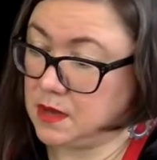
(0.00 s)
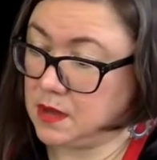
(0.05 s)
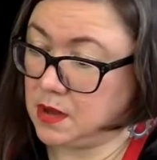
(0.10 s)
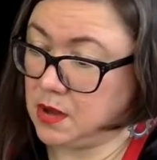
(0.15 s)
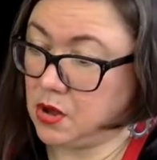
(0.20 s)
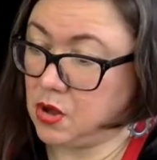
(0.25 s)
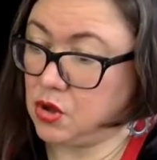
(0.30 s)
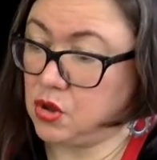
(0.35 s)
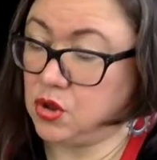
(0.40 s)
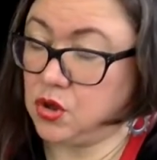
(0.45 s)

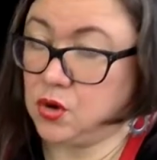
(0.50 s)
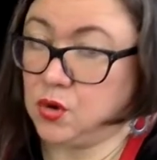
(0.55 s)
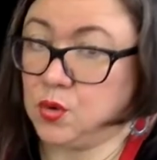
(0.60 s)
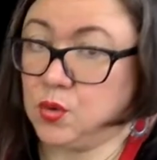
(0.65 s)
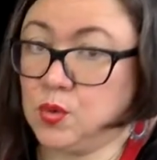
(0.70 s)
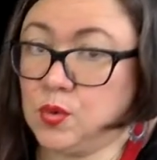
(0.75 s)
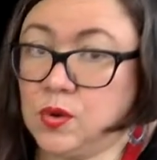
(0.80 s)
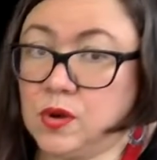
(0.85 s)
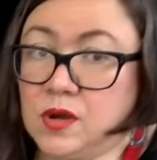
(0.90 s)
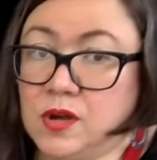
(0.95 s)

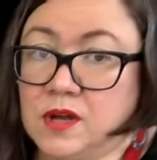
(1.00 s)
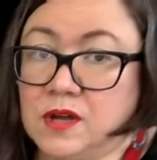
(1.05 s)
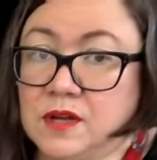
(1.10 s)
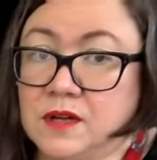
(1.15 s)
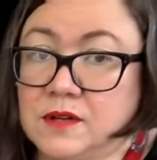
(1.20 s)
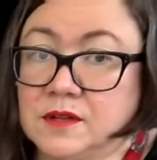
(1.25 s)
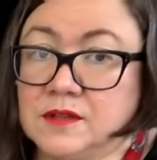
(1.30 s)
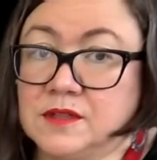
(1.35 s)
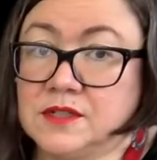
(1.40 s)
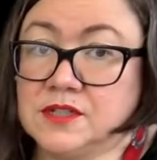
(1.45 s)
Although
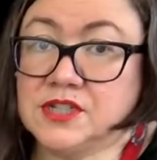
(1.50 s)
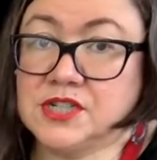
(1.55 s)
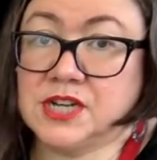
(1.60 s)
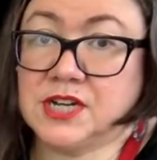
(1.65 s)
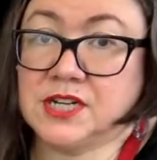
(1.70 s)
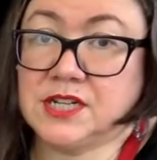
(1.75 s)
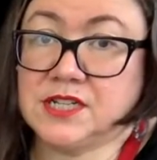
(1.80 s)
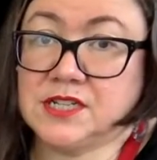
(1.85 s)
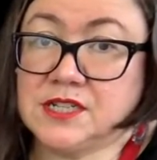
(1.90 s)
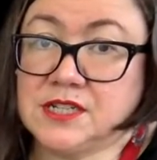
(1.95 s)
the
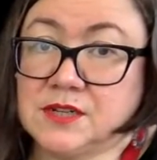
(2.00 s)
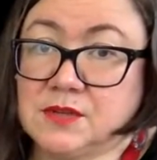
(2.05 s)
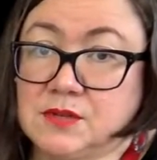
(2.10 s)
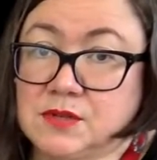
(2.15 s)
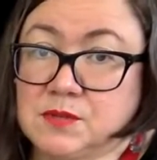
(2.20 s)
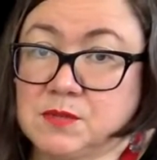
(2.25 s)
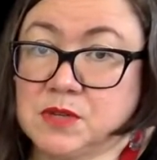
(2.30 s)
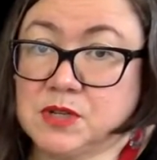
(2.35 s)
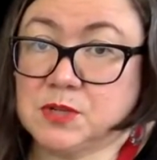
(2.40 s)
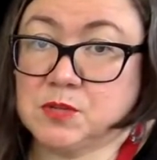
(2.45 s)
Chinese ink
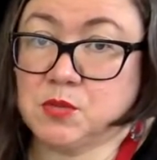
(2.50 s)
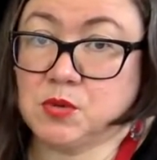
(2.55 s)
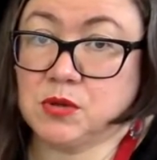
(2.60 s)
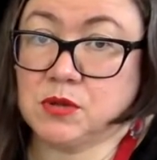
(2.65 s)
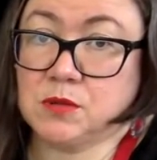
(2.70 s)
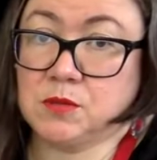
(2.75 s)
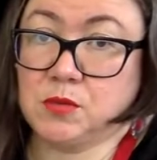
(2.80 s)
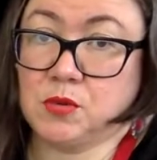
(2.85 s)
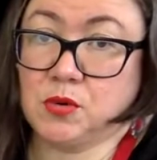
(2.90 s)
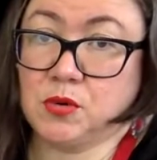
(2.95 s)
was much more
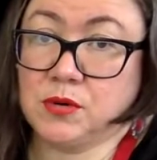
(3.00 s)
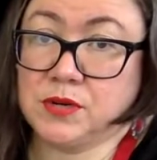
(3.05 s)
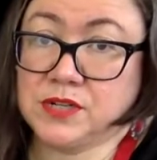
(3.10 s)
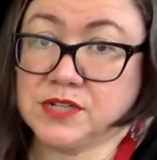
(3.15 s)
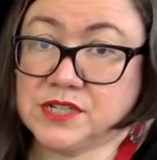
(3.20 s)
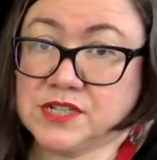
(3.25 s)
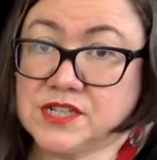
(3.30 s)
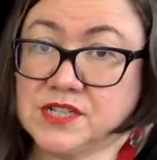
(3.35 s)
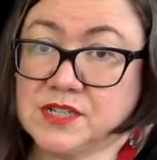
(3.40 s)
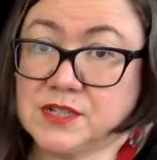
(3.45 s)

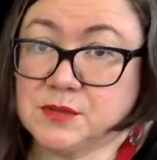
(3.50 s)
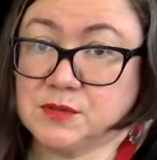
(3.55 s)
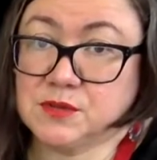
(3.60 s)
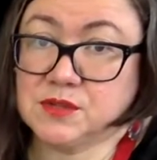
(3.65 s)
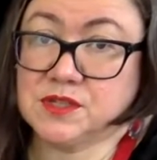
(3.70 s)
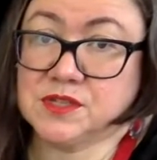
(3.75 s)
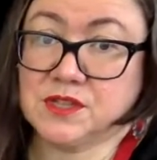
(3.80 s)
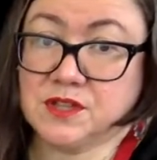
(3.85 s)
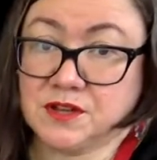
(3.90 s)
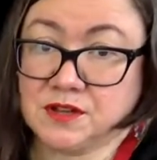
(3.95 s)
laborious because it
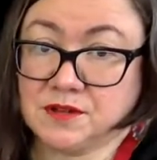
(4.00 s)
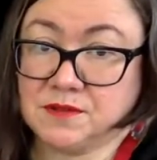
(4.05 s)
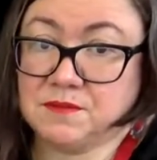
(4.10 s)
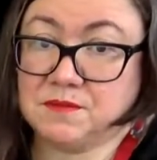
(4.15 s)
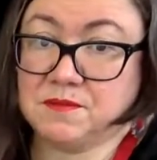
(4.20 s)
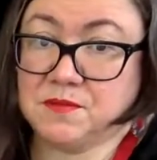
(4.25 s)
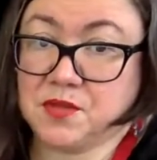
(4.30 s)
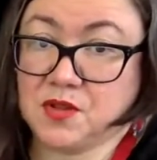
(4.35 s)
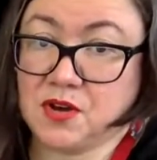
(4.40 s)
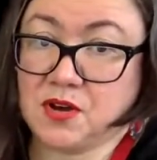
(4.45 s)
was the
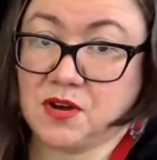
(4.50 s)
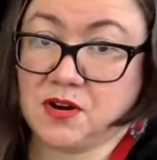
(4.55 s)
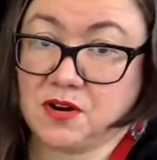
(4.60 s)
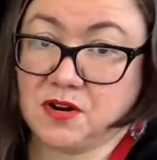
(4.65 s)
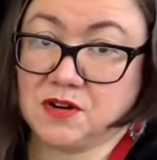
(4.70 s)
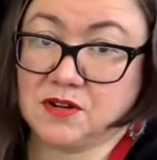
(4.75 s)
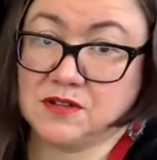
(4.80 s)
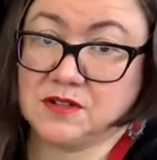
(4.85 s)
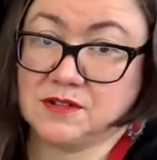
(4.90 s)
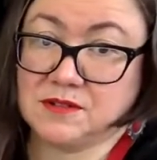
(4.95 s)

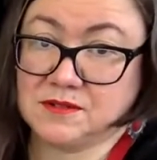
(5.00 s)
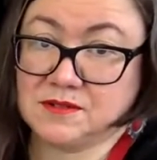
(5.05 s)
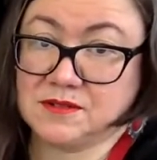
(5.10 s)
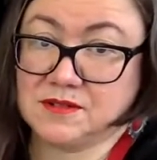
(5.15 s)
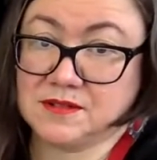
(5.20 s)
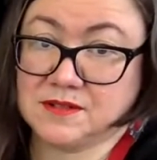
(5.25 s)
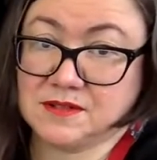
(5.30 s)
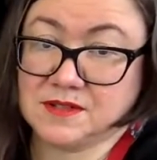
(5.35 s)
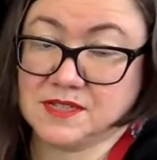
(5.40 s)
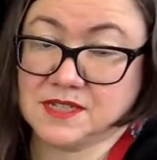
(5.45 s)
hard
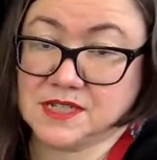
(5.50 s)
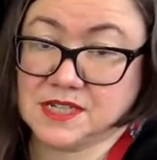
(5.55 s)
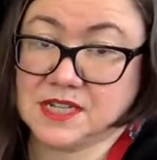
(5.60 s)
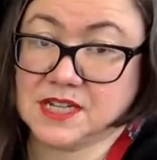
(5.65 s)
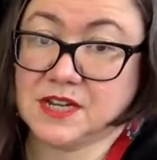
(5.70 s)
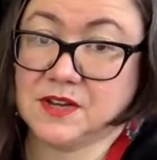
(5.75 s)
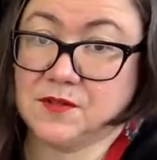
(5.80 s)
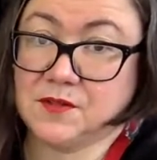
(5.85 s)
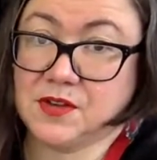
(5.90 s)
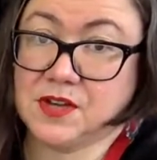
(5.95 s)

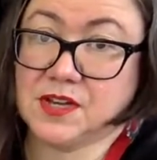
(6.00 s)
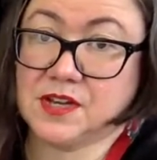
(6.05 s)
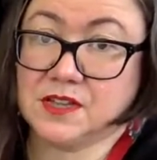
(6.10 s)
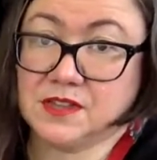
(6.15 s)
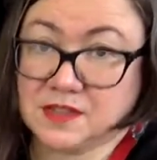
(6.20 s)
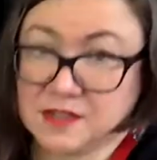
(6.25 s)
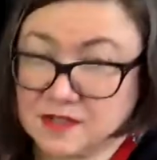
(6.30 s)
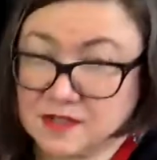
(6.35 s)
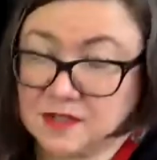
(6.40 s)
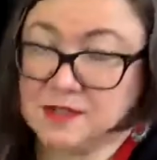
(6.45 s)
stick of ink
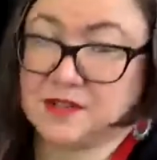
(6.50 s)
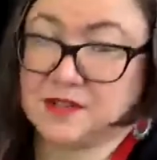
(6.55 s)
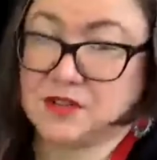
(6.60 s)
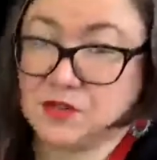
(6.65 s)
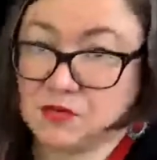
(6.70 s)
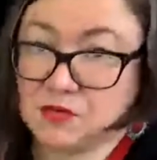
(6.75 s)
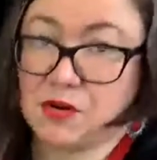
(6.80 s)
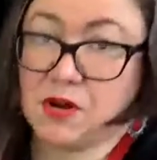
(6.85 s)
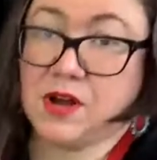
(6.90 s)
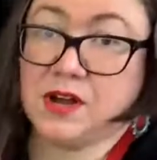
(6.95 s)
that
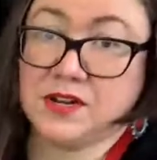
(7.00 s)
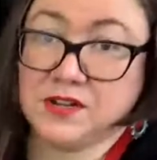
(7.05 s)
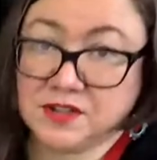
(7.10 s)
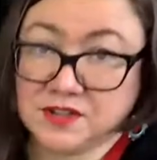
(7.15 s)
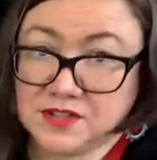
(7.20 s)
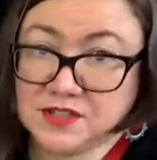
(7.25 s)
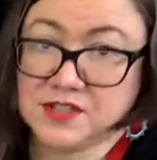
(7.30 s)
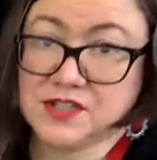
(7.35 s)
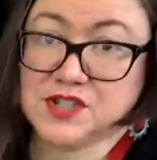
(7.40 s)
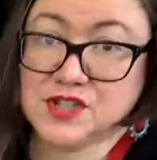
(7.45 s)
grind
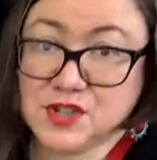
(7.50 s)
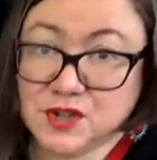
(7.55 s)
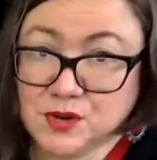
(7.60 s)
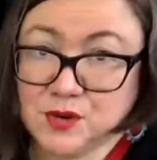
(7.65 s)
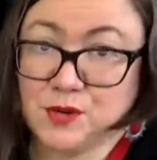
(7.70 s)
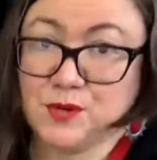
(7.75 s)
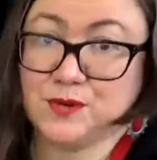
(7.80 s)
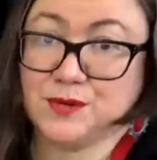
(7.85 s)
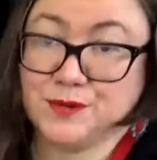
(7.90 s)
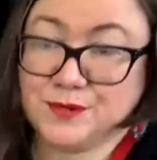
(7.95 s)
on the
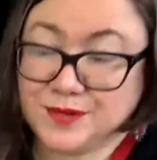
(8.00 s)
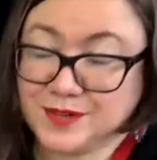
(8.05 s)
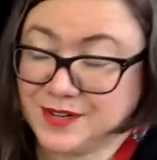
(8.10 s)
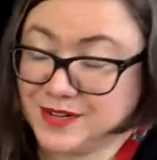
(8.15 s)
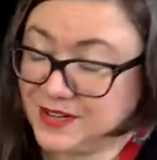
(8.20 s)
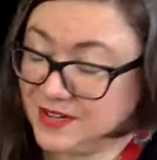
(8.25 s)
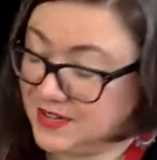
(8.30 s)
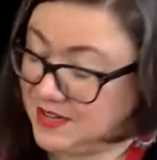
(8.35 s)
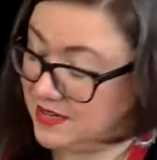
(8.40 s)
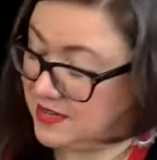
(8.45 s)
stone.
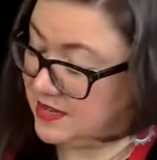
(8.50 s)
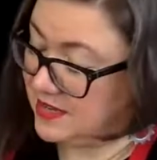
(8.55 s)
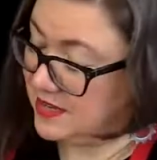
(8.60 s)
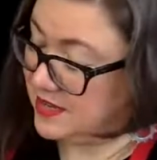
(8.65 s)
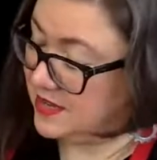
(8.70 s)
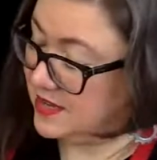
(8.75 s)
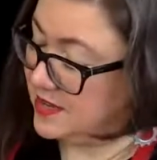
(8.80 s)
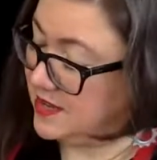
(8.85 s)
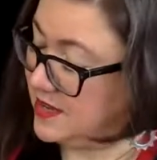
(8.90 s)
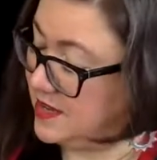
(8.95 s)

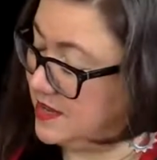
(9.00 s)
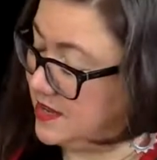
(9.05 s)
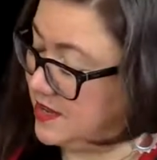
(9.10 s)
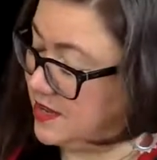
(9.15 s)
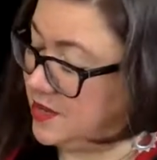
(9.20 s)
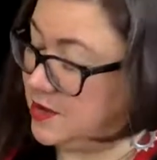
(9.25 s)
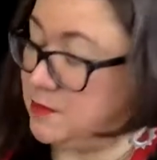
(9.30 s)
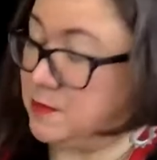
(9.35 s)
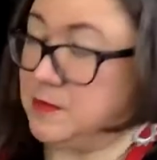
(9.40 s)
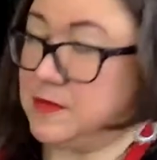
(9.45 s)

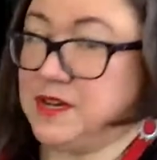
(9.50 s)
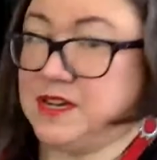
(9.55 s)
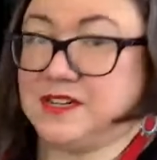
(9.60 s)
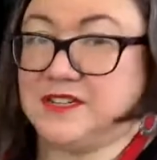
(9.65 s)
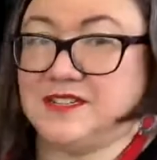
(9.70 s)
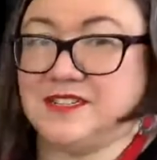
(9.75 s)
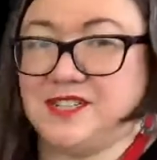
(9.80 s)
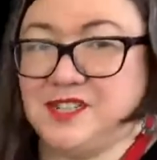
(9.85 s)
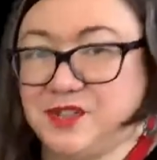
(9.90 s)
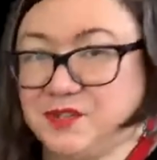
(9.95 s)

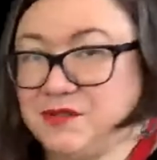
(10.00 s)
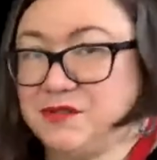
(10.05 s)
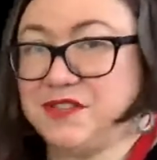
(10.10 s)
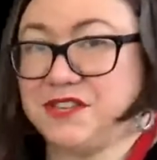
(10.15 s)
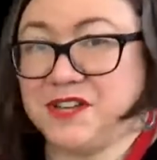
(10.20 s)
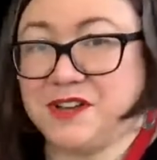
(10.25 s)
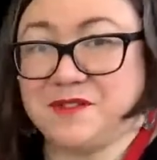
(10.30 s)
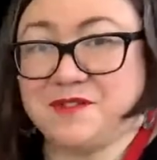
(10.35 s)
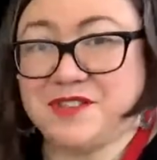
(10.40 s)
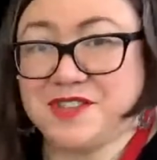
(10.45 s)
I do
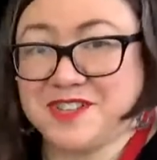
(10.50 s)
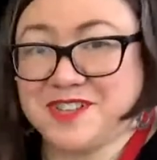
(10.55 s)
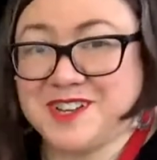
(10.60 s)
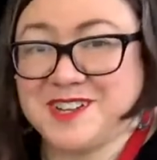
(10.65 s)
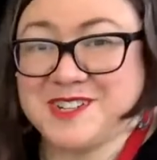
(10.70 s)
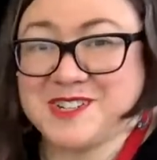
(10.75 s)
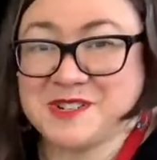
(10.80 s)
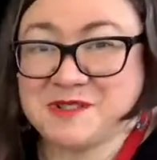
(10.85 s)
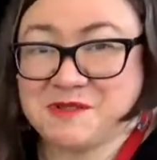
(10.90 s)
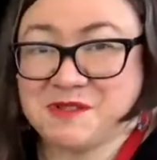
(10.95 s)
love the
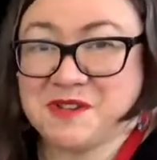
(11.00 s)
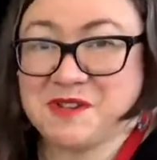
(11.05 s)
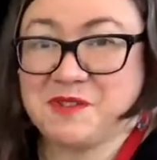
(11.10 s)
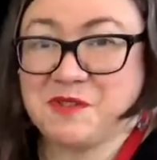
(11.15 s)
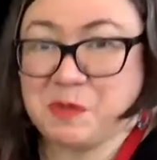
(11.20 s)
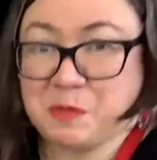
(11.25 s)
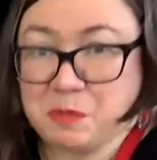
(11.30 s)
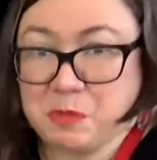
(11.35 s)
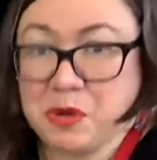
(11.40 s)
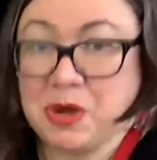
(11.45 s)
luxury of
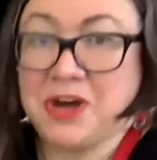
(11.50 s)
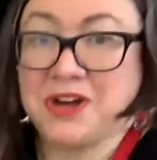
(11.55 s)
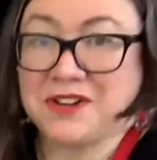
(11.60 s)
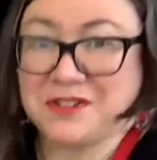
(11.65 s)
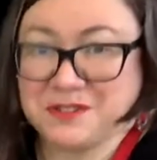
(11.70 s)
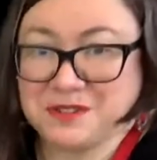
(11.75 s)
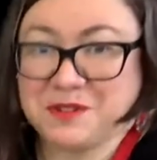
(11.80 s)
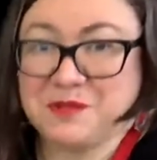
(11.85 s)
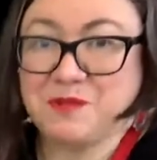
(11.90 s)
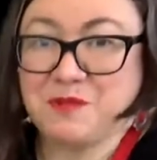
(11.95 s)
a
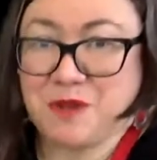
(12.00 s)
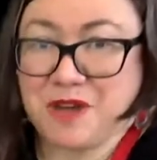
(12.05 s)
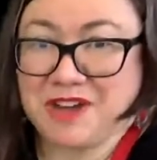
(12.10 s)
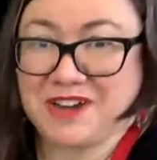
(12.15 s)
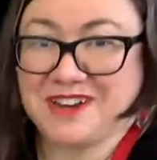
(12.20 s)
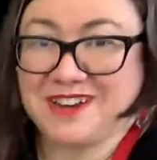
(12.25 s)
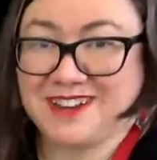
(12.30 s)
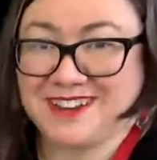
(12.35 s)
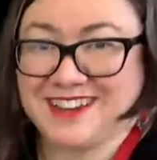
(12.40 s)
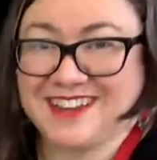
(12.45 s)
bottle of
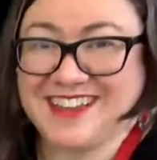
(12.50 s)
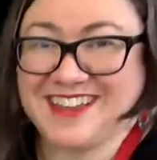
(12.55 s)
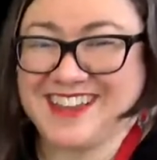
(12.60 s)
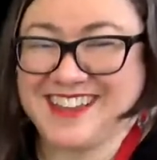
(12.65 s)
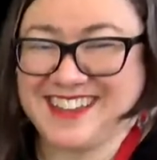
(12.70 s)
wet ink